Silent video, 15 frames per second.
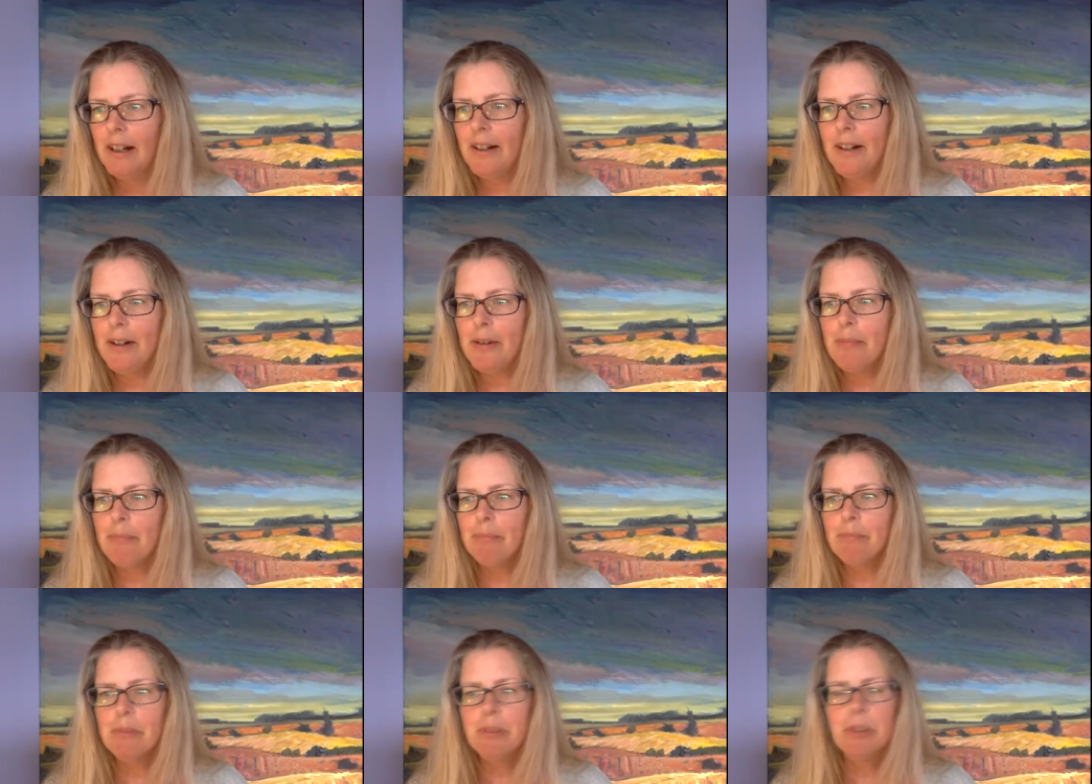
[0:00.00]

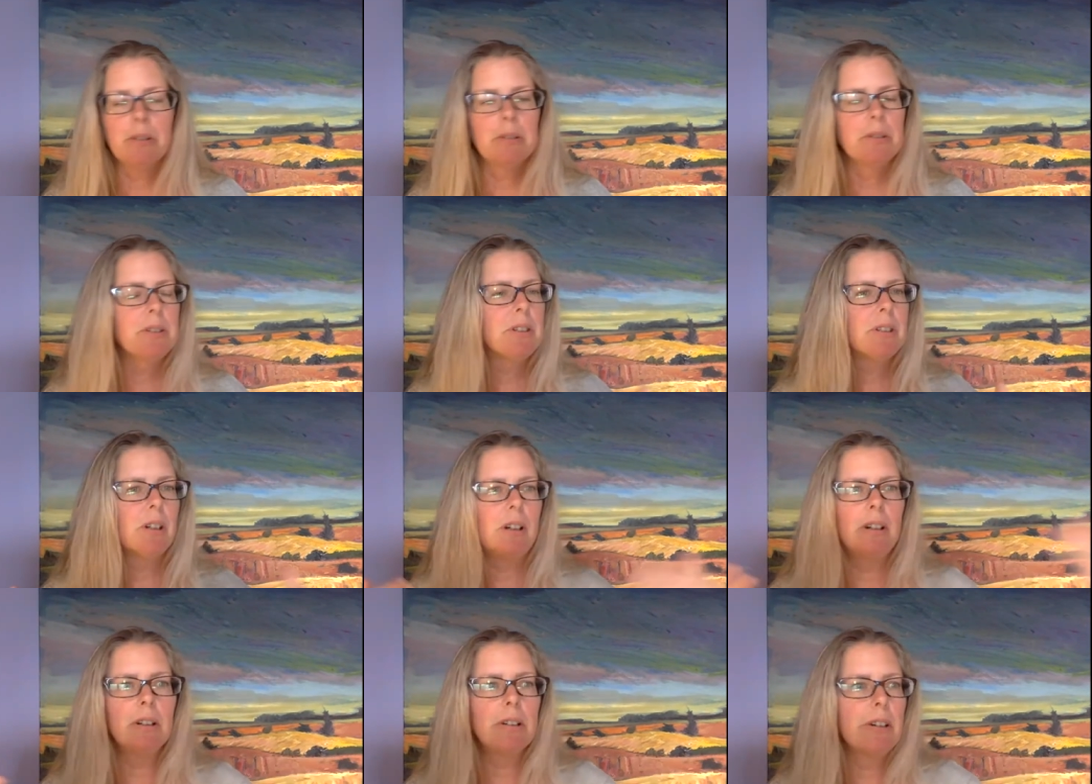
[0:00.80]
So
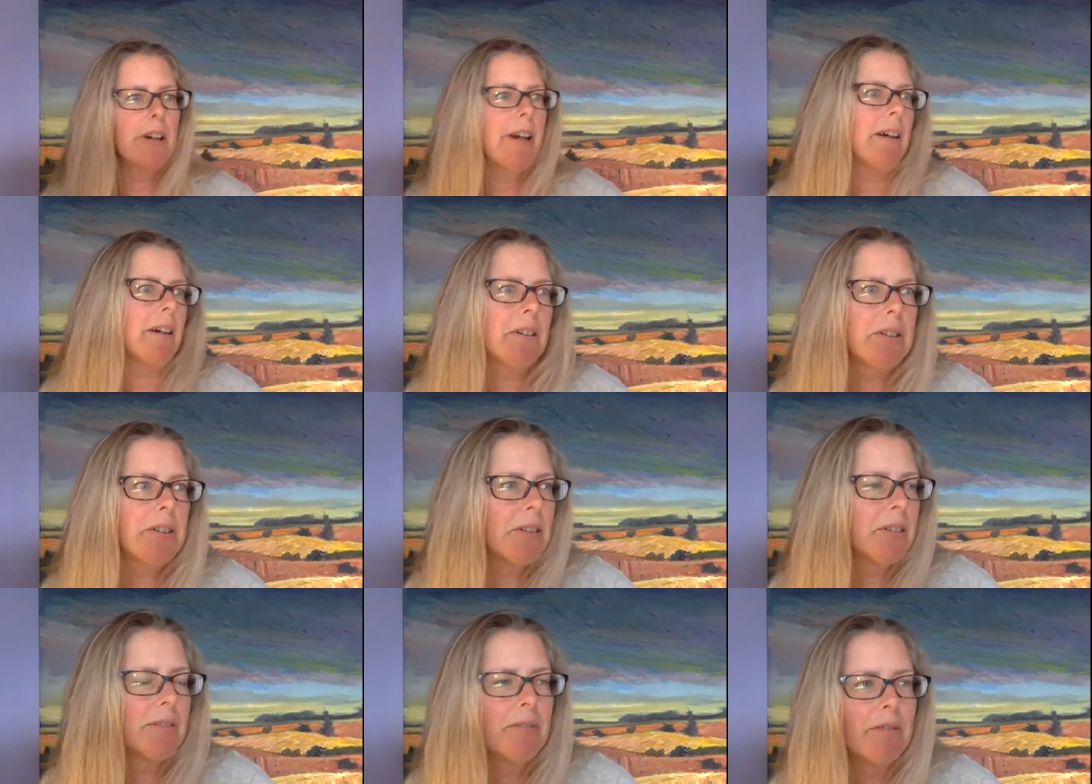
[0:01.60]
scholar
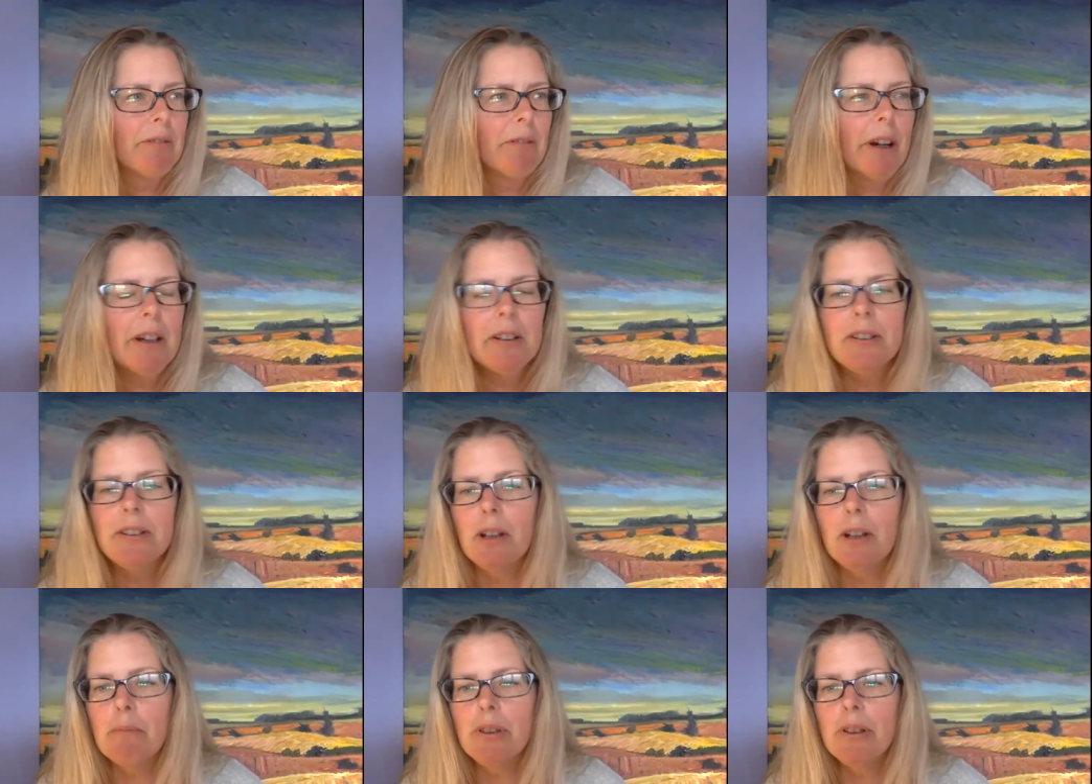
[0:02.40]
X writes
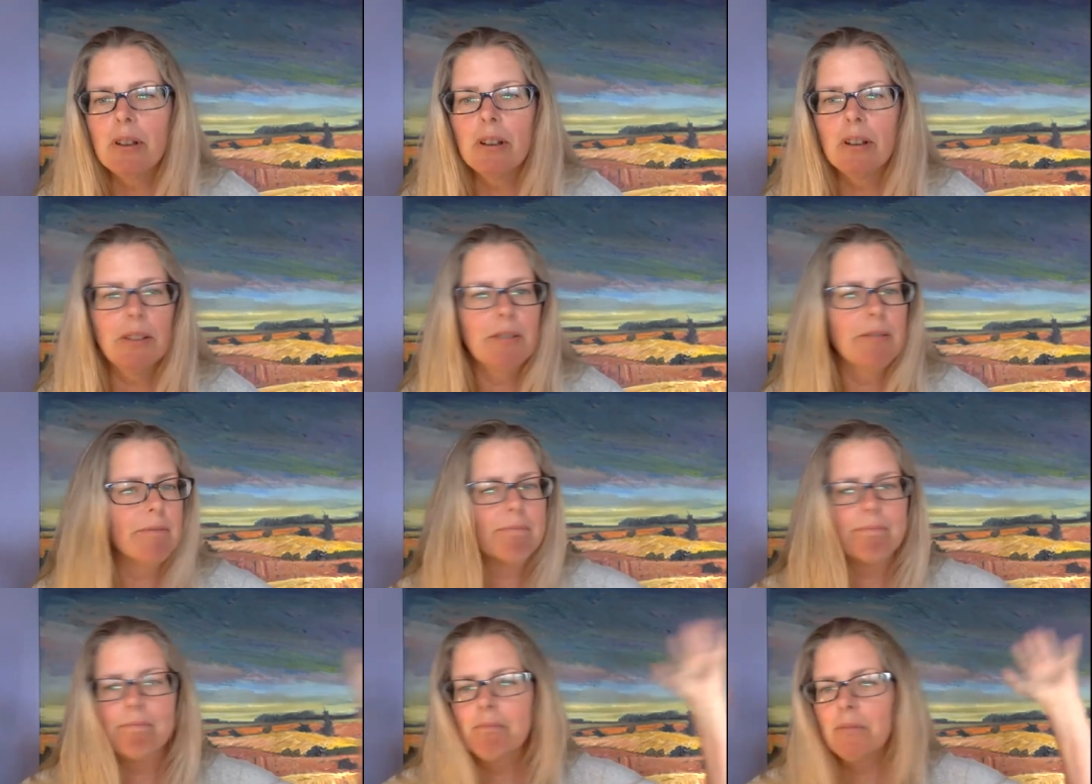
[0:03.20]
something in
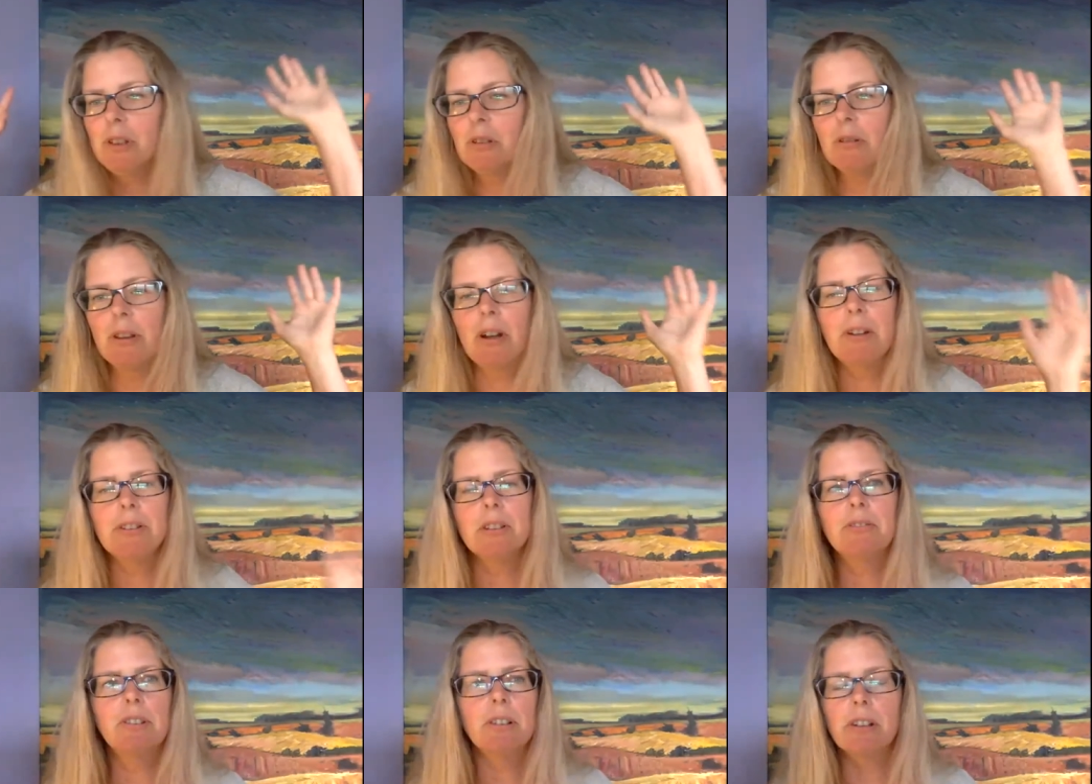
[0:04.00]

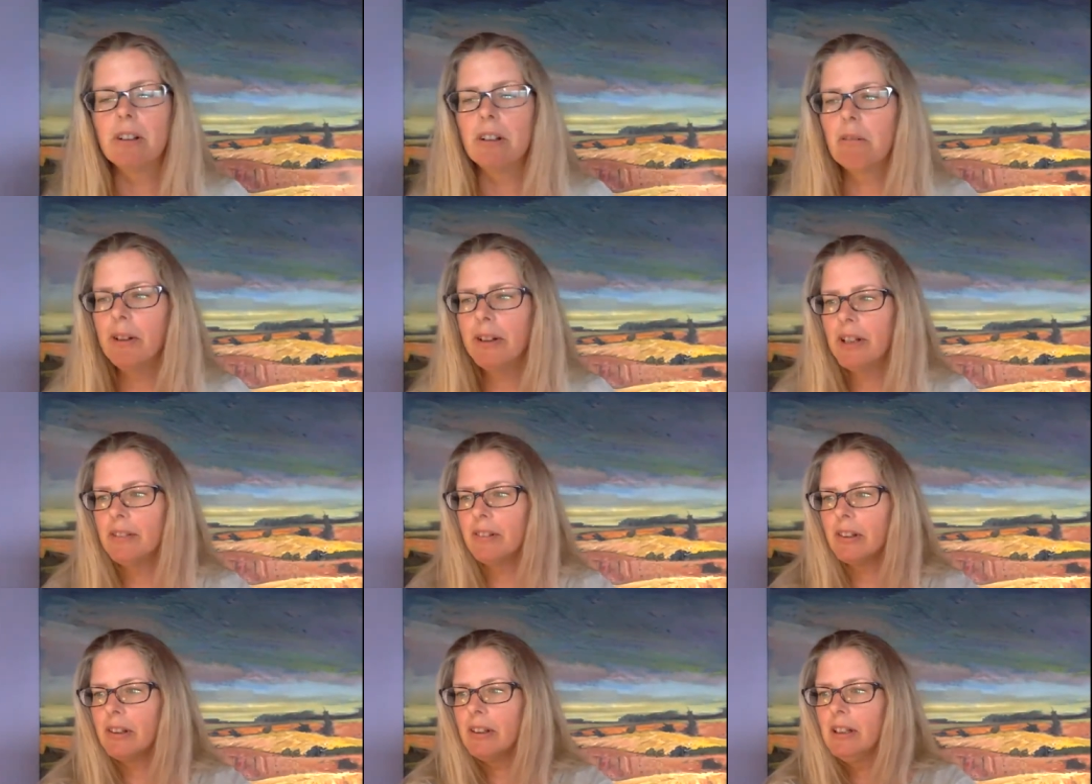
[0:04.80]
2004,
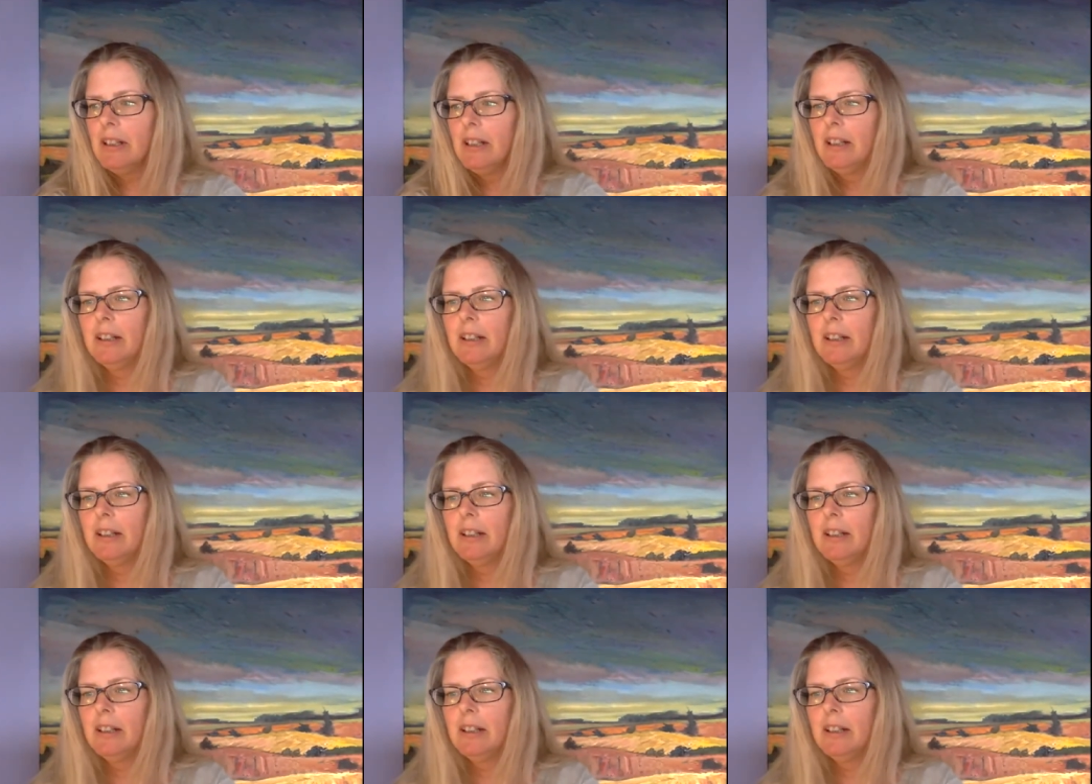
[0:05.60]
whenever,